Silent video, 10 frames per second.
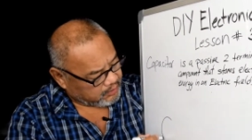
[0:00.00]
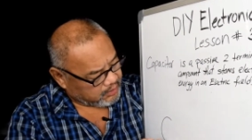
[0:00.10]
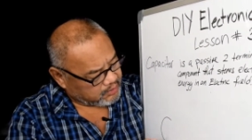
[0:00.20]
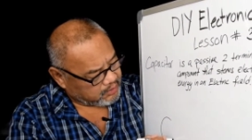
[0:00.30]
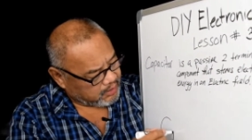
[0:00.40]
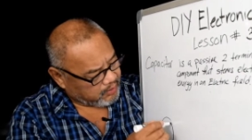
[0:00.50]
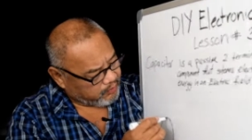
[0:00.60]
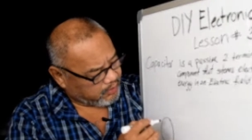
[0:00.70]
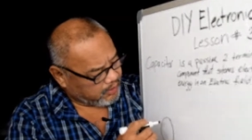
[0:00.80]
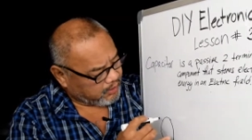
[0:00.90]
us say
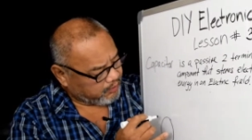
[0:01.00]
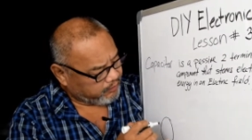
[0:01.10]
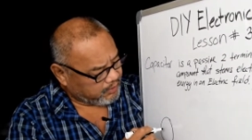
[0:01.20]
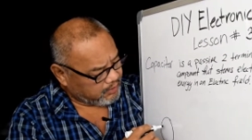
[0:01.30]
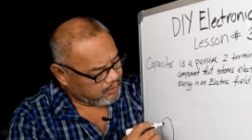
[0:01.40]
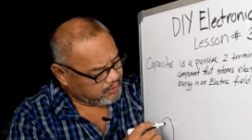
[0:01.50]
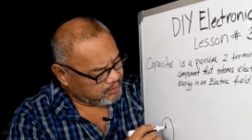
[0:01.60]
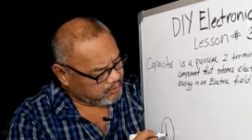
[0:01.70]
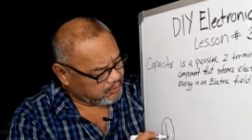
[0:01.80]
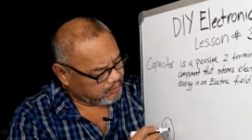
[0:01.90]
we have a
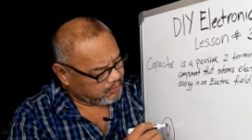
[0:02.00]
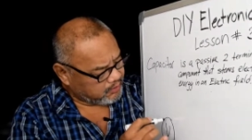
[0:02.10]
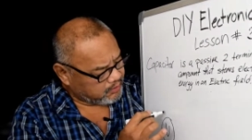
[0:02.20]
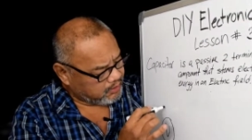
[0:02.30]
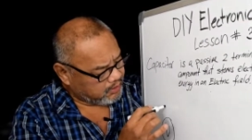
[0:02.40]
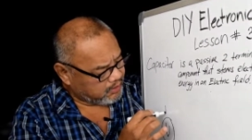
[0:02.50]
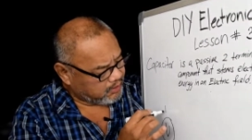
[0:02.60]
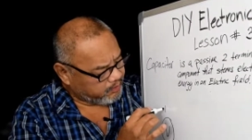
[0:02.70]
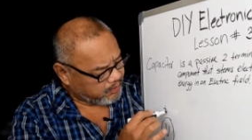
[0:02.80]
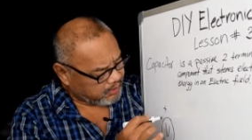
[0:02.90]
DC source
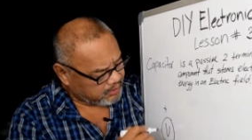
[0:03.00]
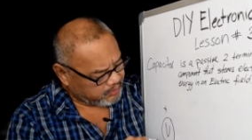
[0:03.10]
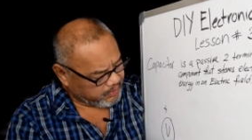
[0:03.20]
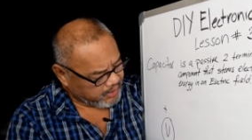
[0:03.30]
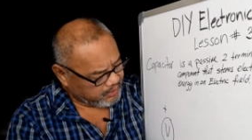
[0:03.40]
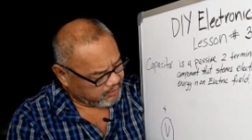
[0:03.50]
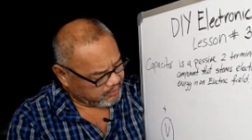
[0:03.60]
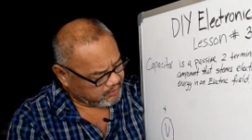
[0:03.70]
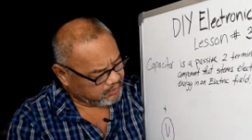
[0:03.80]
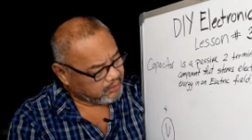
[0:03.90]
here, plus
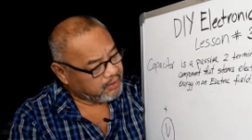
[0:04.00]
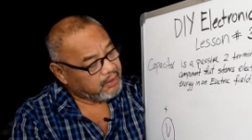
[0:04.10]
minus,